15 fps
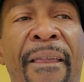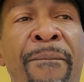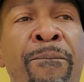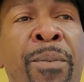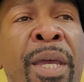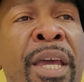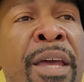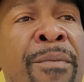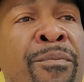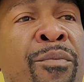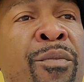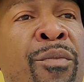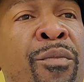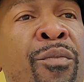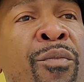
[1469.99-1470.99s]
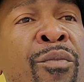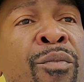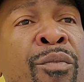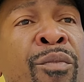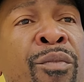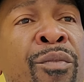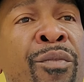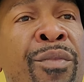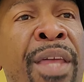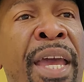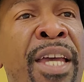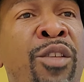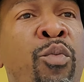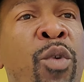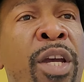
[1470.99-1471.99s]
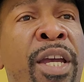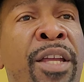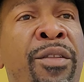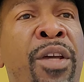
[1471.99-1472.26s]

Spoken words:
then that's when